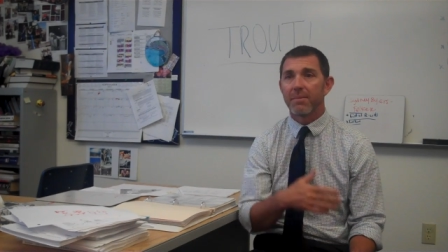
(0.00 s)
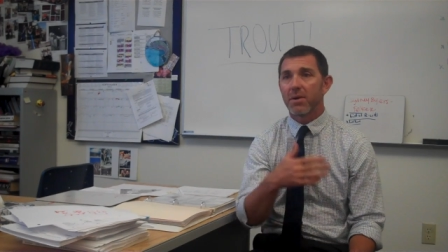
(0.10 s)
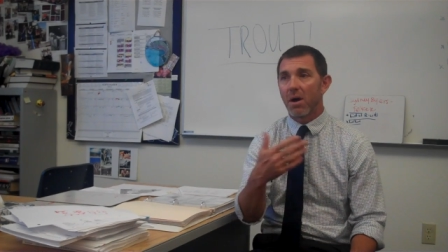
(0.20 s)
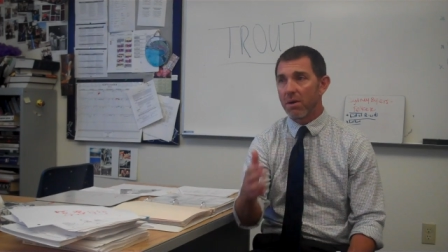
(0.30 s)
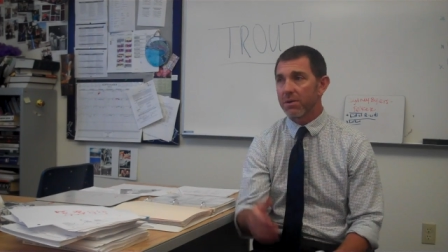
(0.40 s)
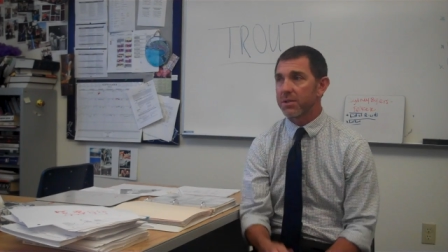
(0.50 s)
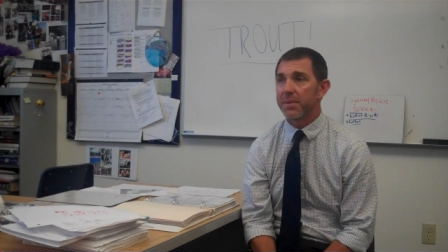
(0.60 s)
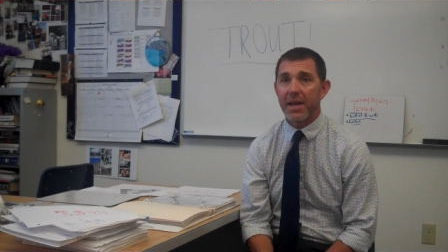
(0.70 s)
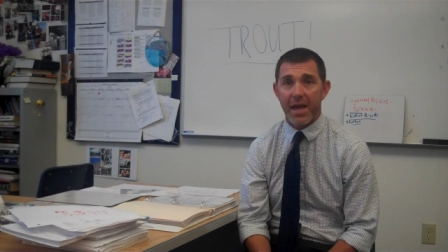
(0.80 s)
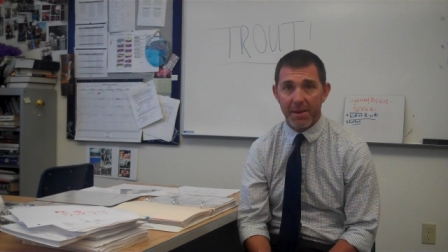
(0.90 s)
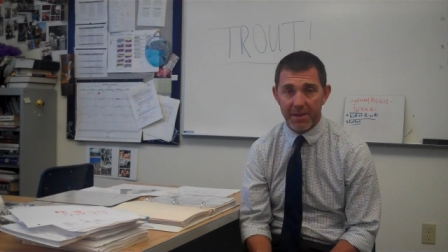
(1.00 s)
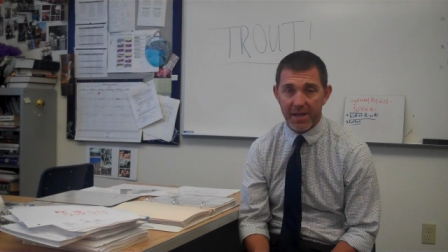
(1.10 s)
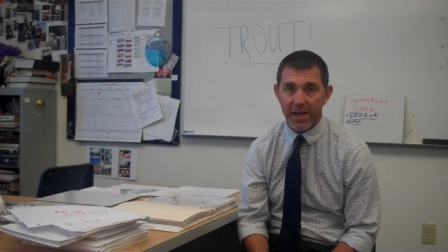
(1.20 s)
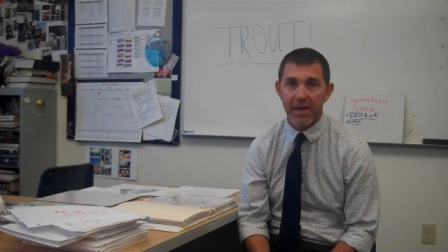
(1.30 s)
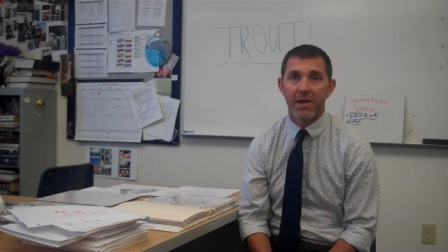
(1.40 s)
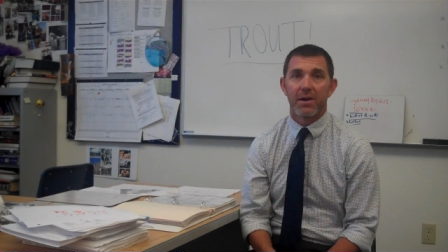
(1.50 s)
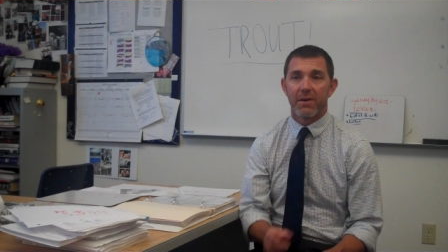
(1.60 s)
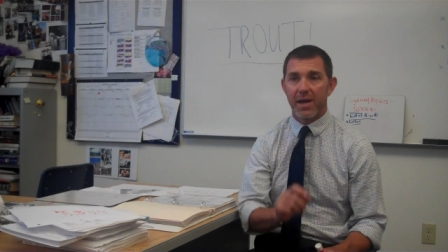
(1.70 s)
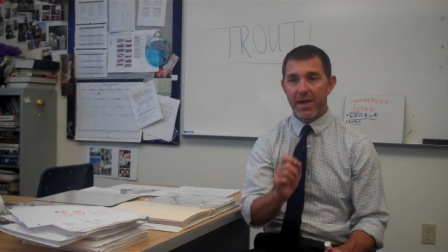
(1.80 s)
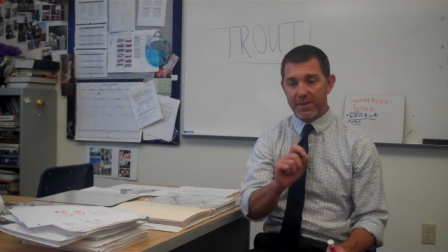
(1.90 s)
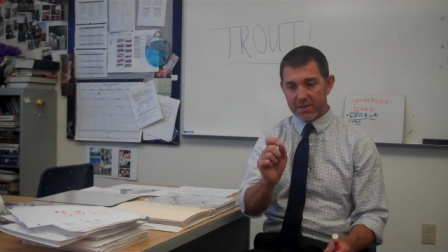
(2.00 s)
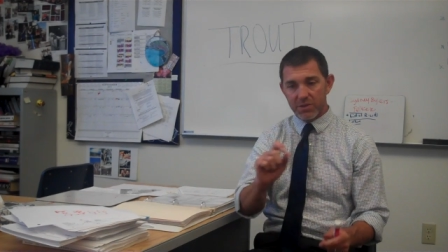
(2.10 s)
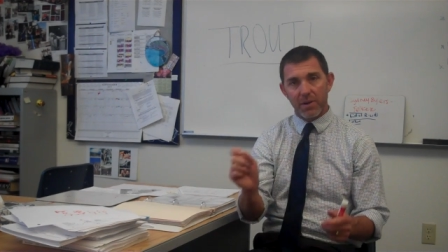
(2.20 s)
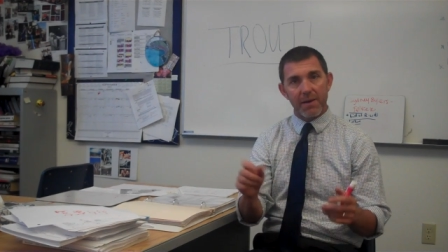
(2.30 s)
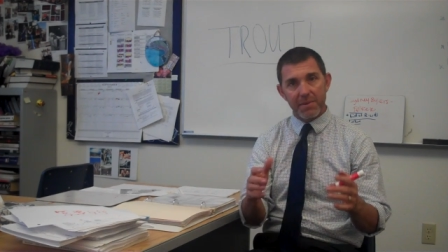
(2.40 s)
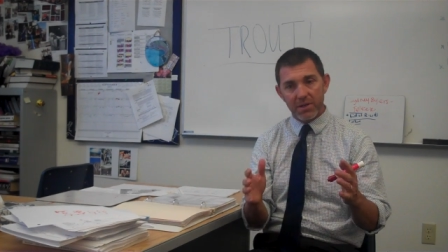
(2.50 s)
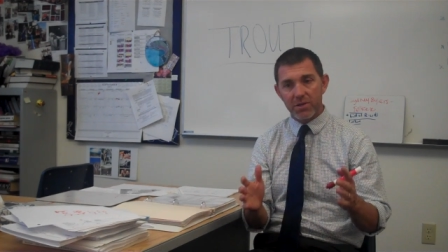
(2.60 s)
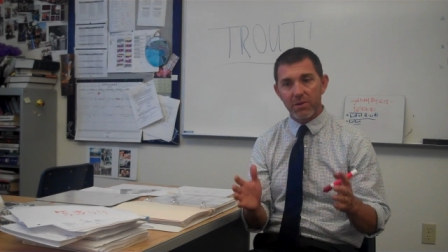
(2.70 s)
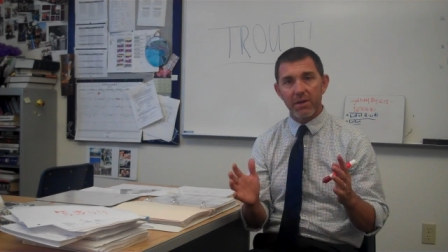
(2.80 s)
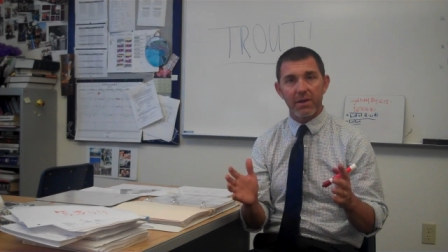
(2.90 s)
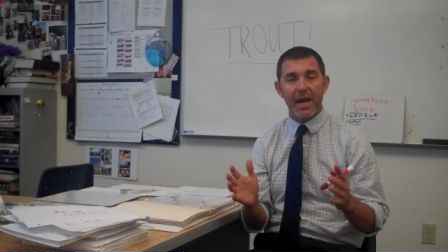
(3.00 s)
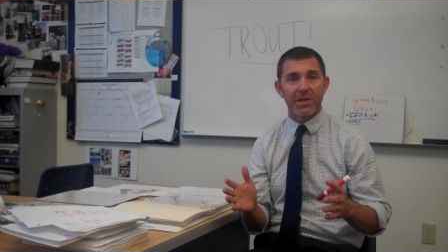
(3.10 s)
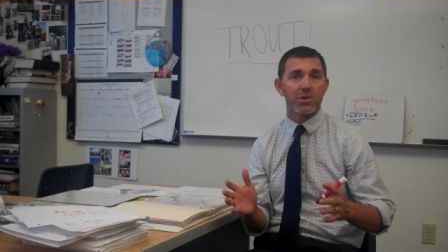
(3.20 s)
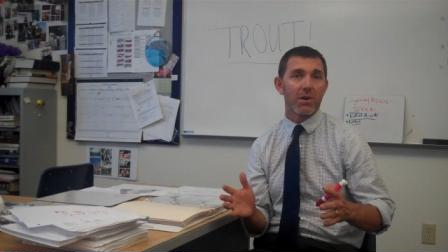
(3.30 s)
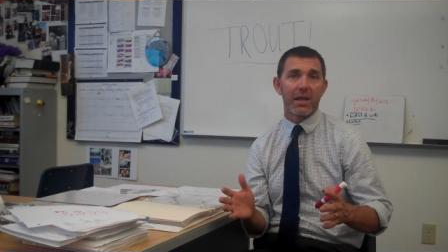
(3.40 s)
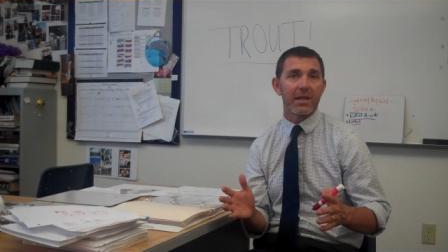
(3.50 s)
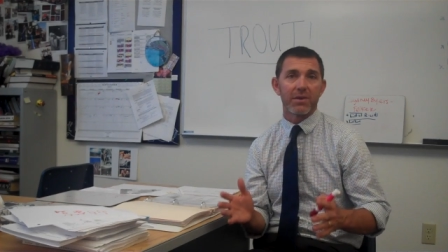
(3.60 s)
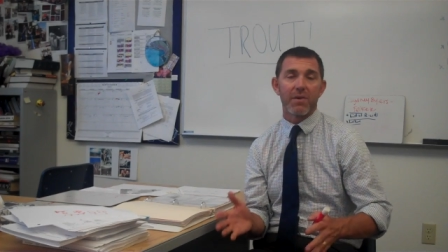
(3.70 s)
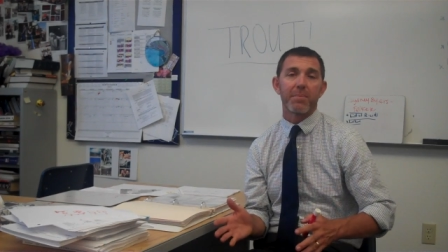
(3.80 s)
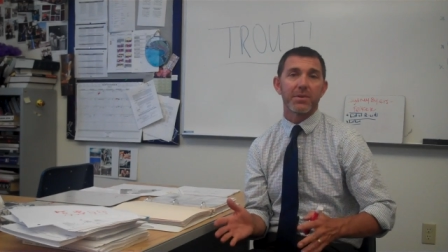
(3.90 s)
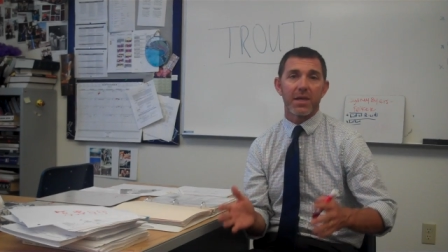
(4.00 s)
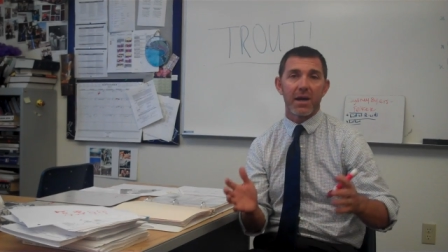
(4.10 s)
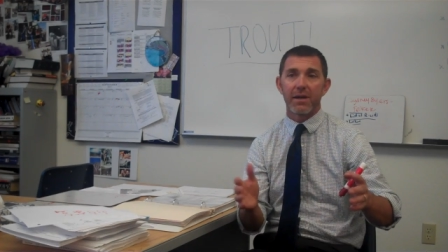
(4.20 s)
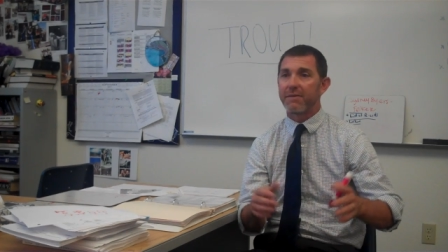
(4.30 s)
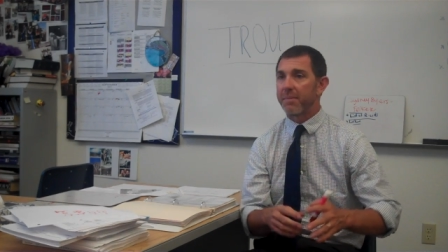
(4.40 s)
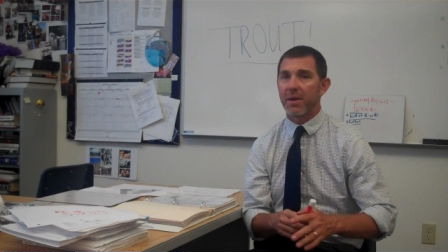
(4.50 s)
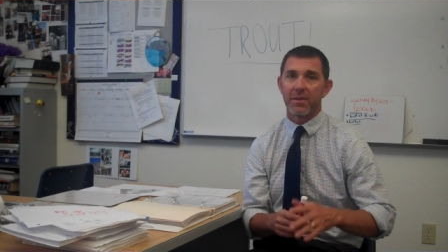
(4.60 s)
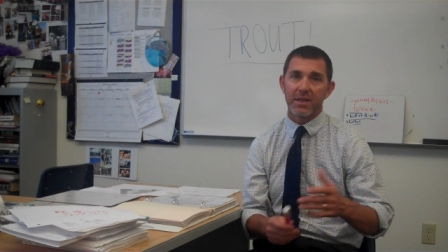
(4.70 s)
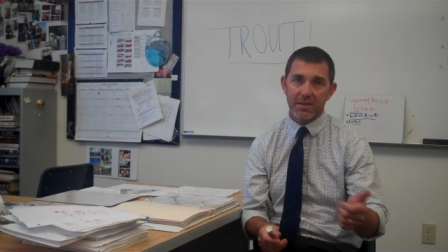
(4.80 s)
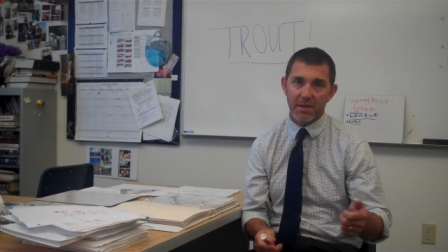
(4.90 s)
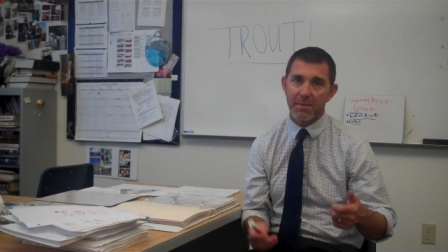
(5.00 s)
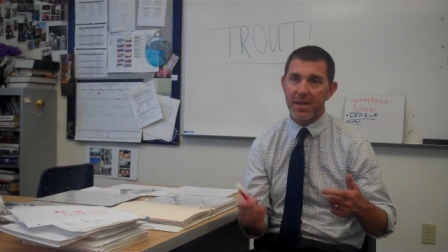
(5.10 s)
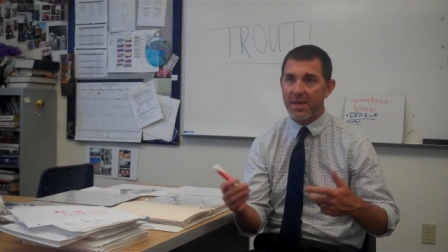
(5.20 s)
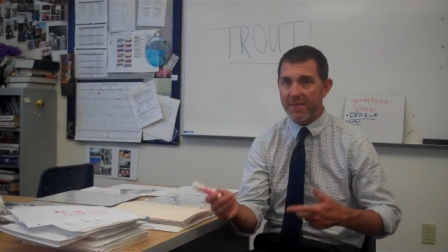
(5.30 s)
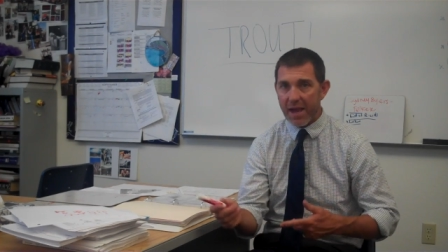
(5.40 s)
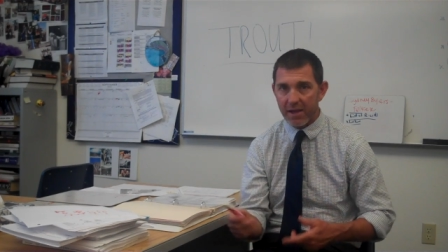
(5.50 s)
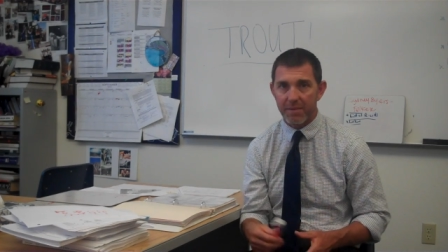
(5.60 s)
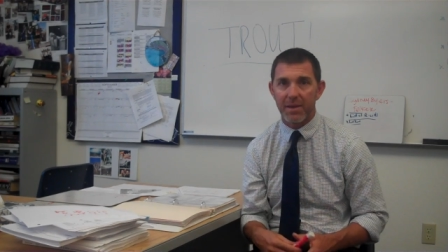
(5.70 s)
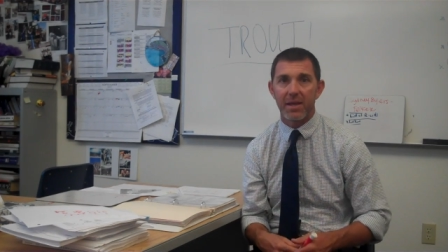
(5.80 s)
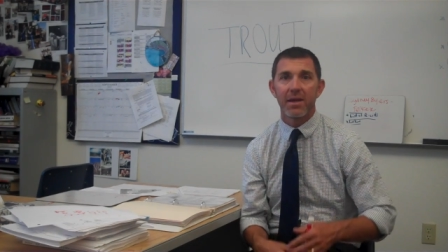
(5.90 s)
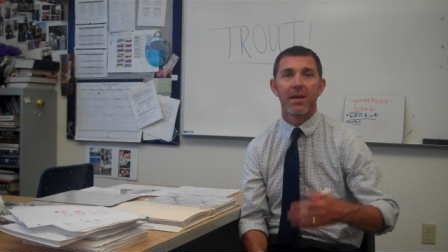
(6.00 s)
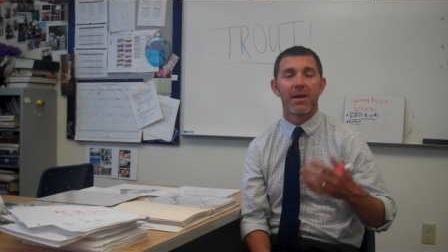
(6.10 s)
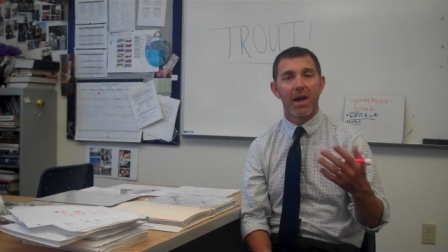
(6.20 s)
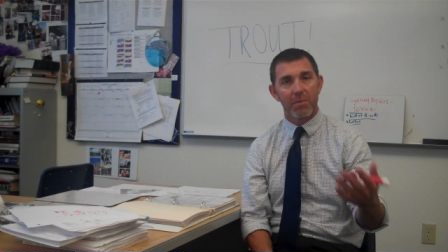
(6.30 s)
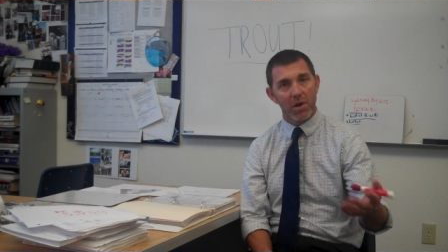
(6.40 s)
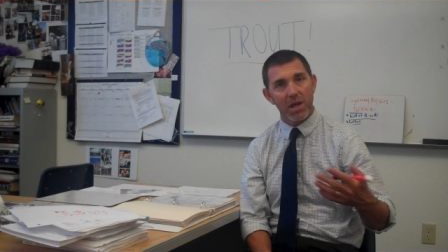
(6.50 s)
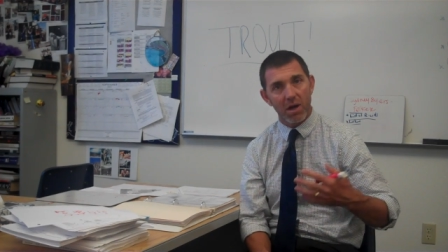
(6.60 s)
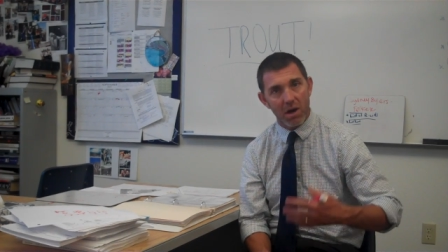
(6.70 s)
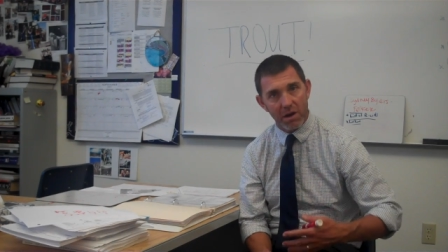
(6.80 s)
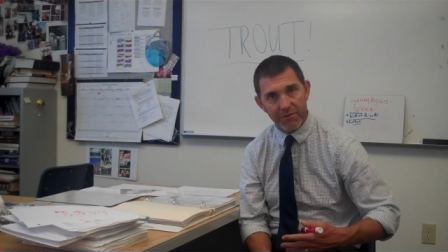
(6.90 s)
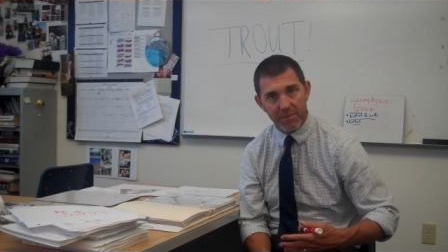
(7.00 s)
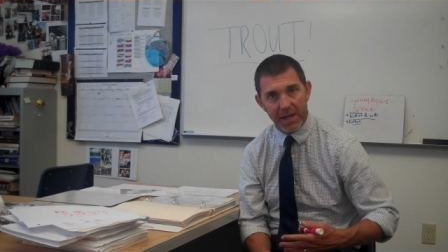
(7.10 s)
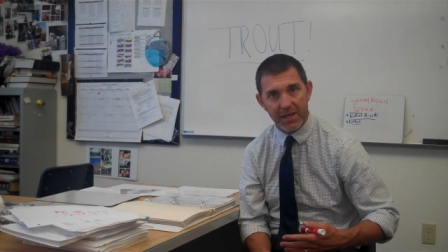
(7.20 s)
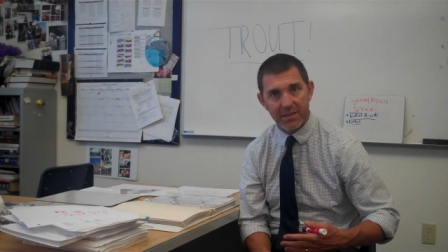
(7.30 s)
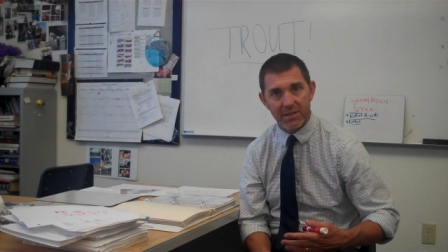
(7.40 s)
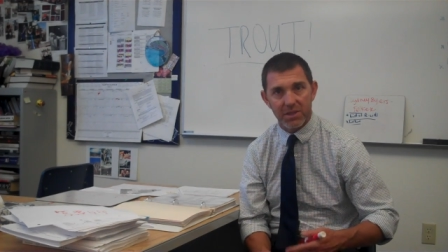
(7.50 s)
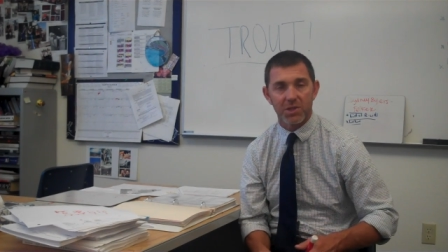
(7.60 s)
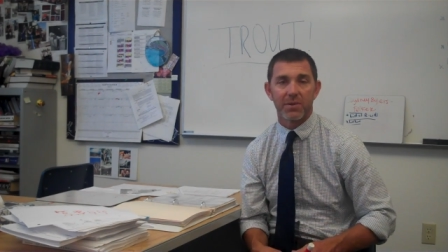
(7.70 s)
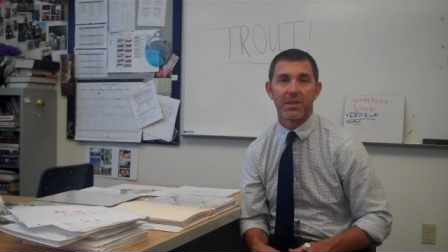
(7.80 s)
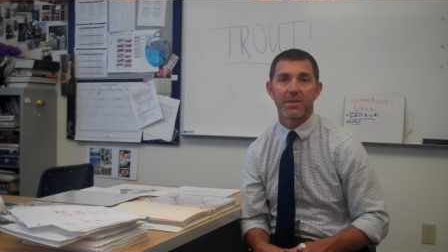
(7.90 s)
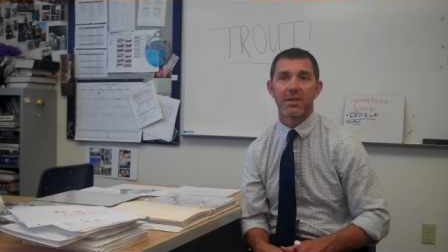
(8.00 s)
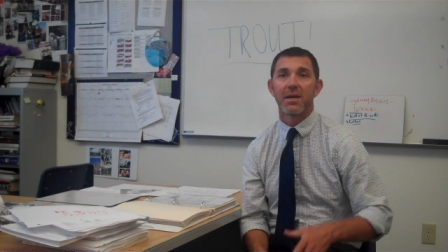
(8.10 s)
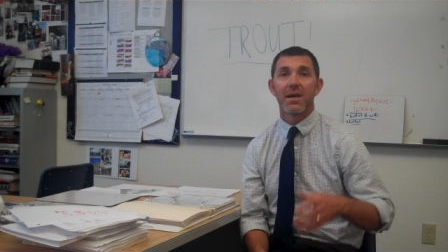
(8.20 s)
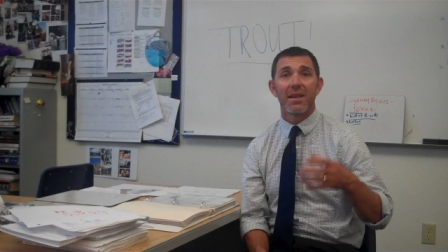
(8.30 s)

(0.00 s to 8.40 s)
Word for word: I'm Congressman Amodei, right? And this is what I've been doing as your elected representative. I'm on this committee and that committee. I'm working hard for my constituents.